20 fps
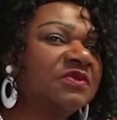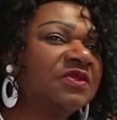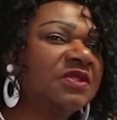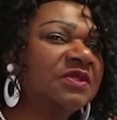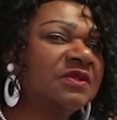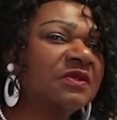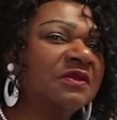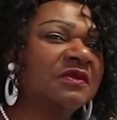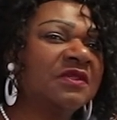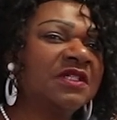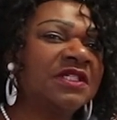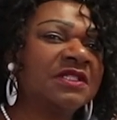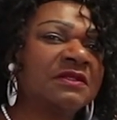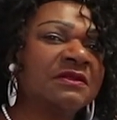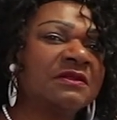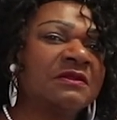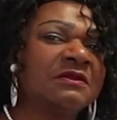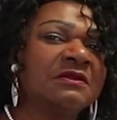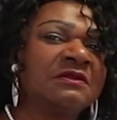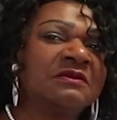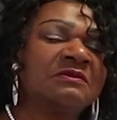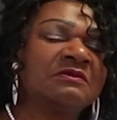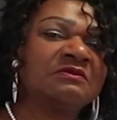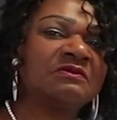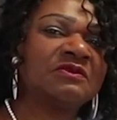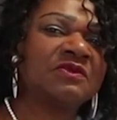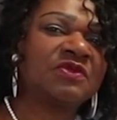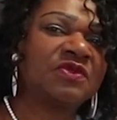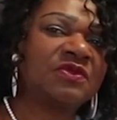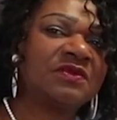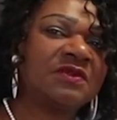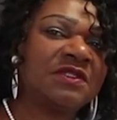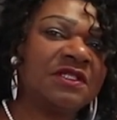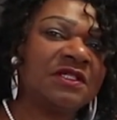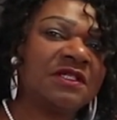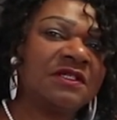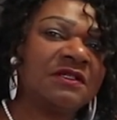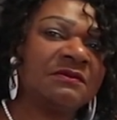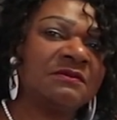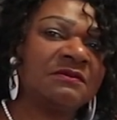little
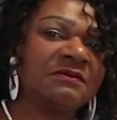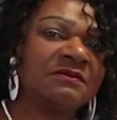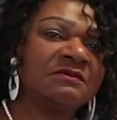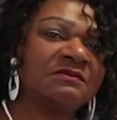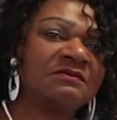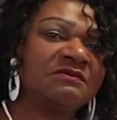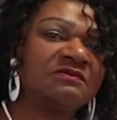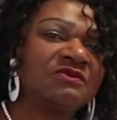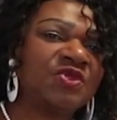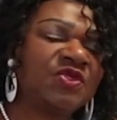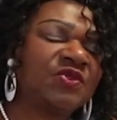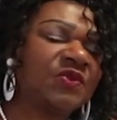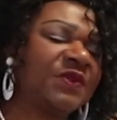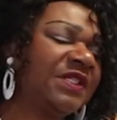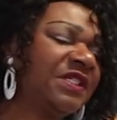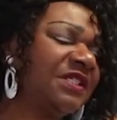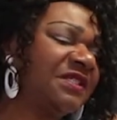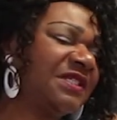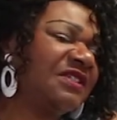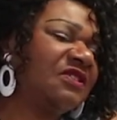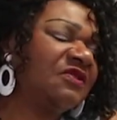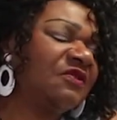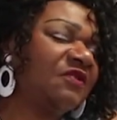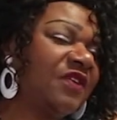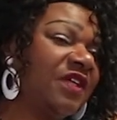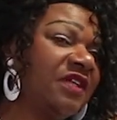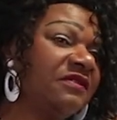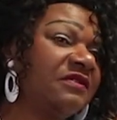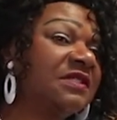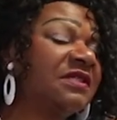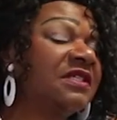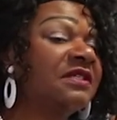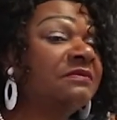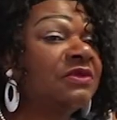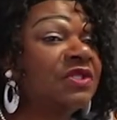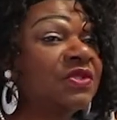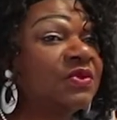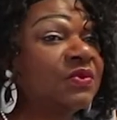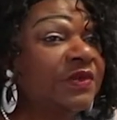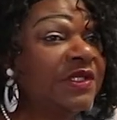tweet interference in
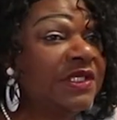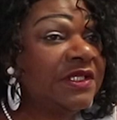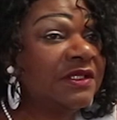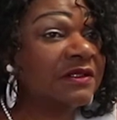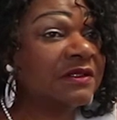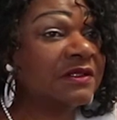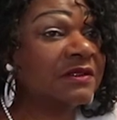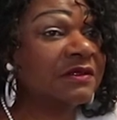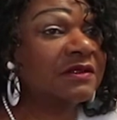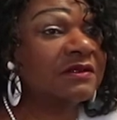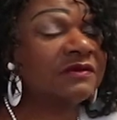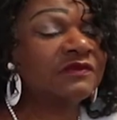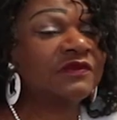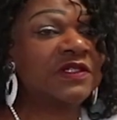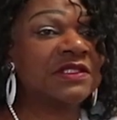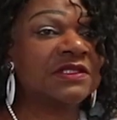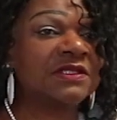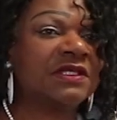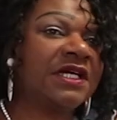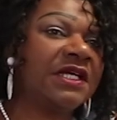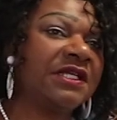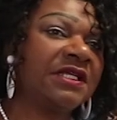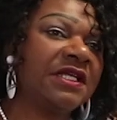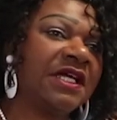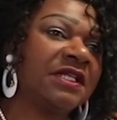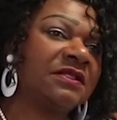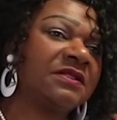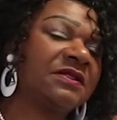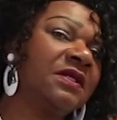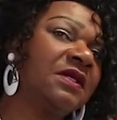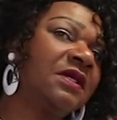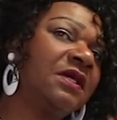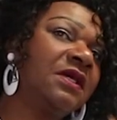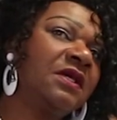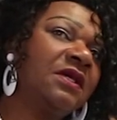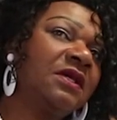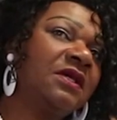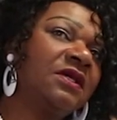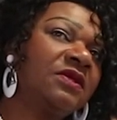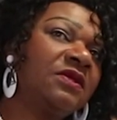between, things like that.
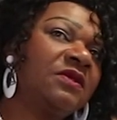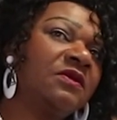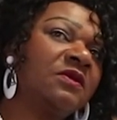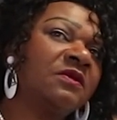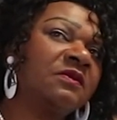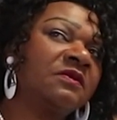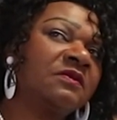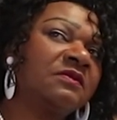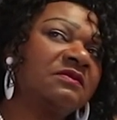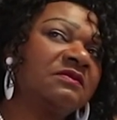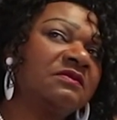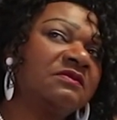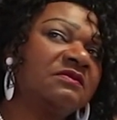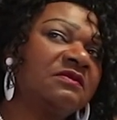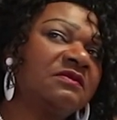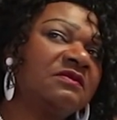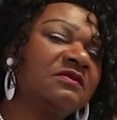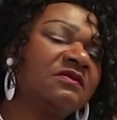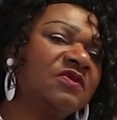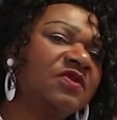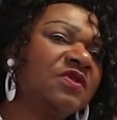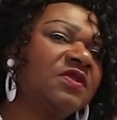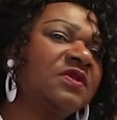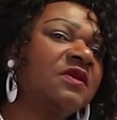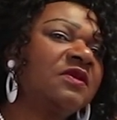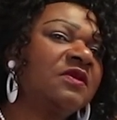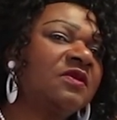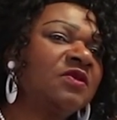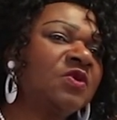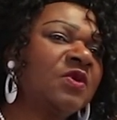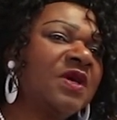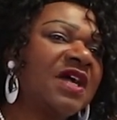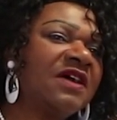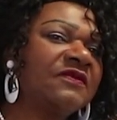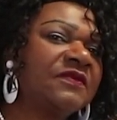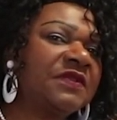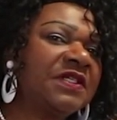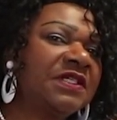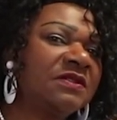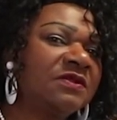You
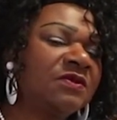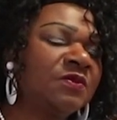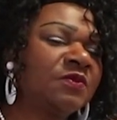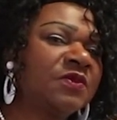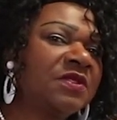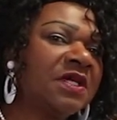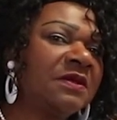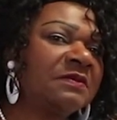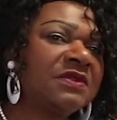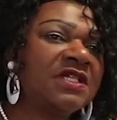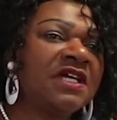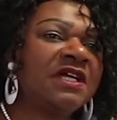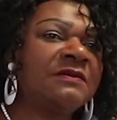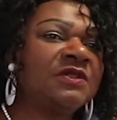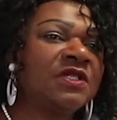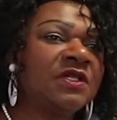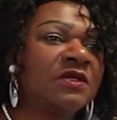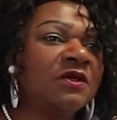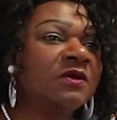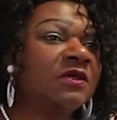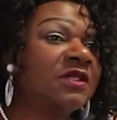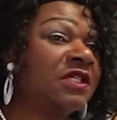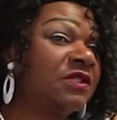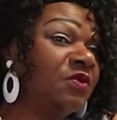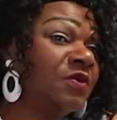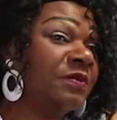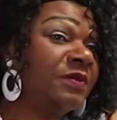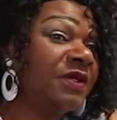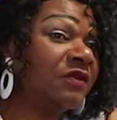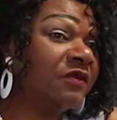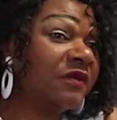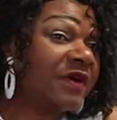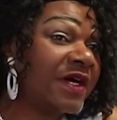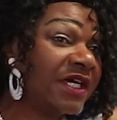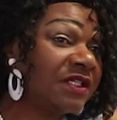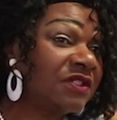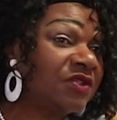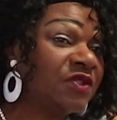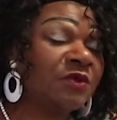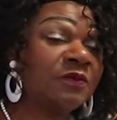have things, sometimes it will be
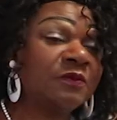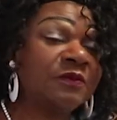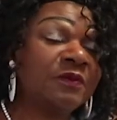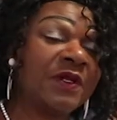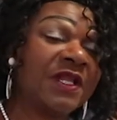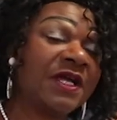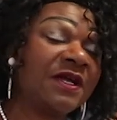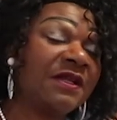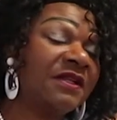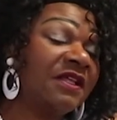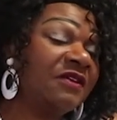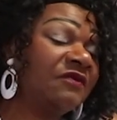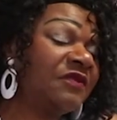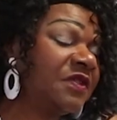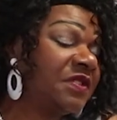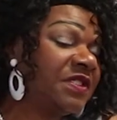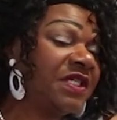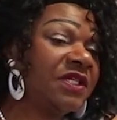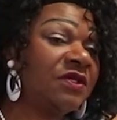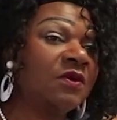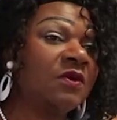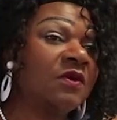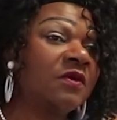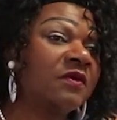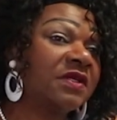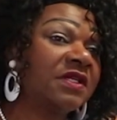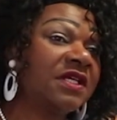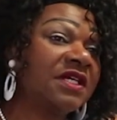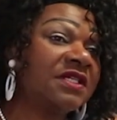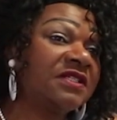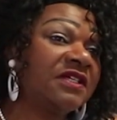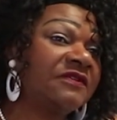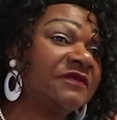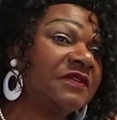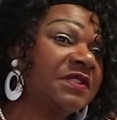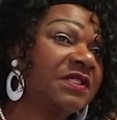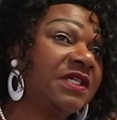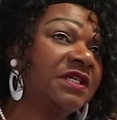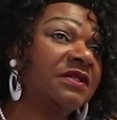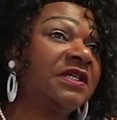right. You plan everything, organize
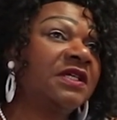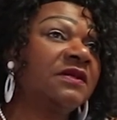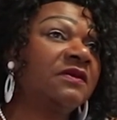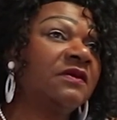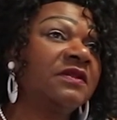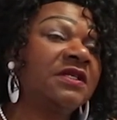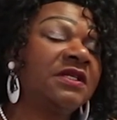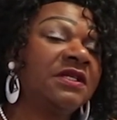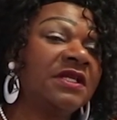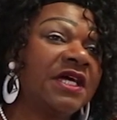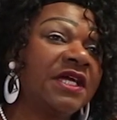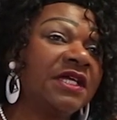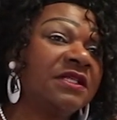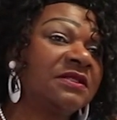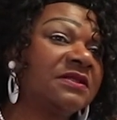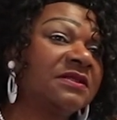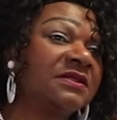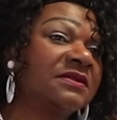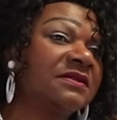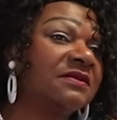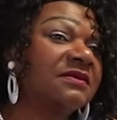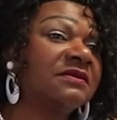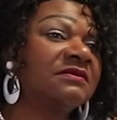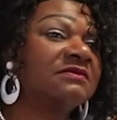everything. Then on the night,